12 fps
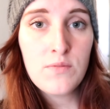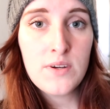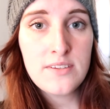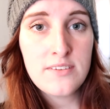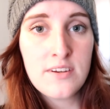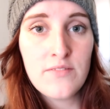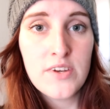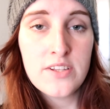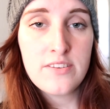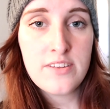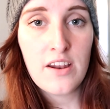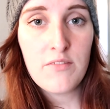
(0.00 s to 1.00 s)
recent
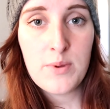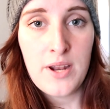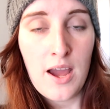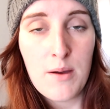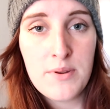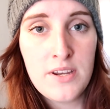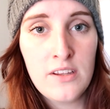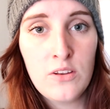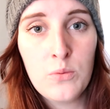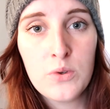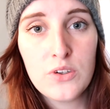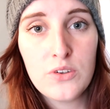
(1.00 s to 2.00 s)
events that have been happening in
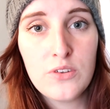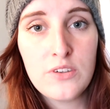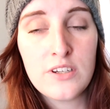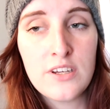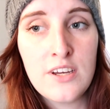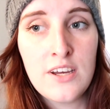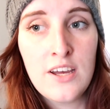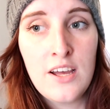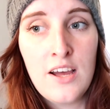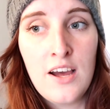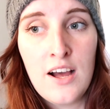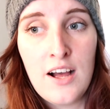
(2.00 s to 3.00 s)
the world.
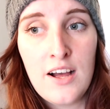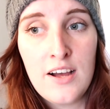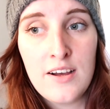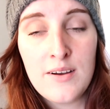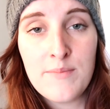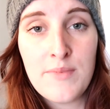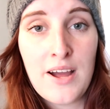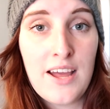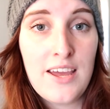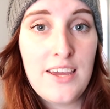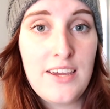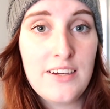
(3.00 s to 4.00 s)

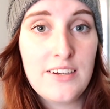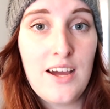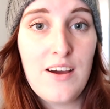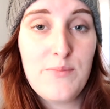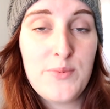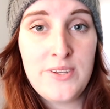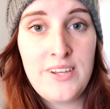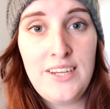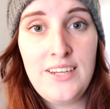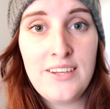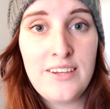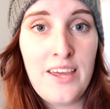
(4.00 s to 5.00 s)
I have been
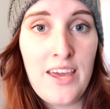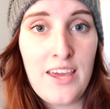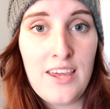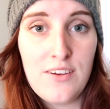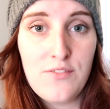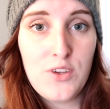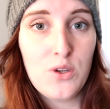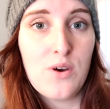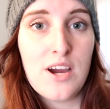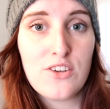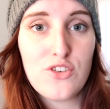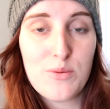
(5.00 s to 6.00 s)
taking a few
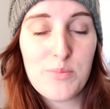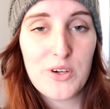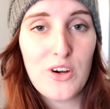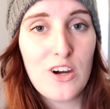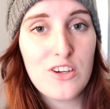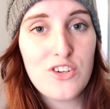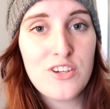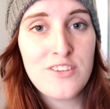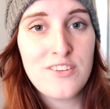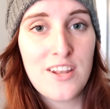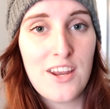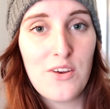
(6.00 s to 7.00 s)
extra
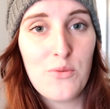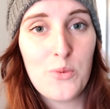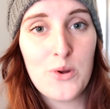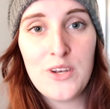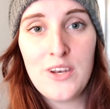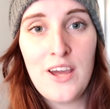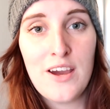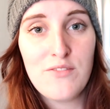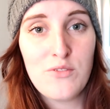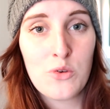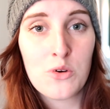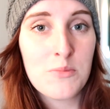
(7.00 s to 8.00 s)
precautions that I wouldn't
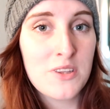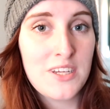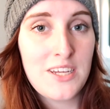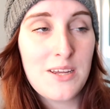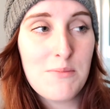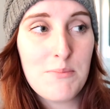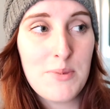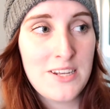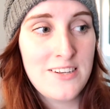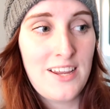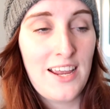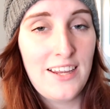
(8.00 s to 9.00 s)
have normally
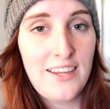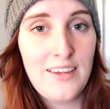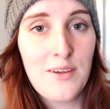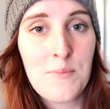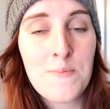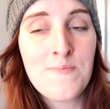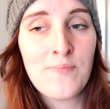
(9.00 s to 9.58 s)
been taking.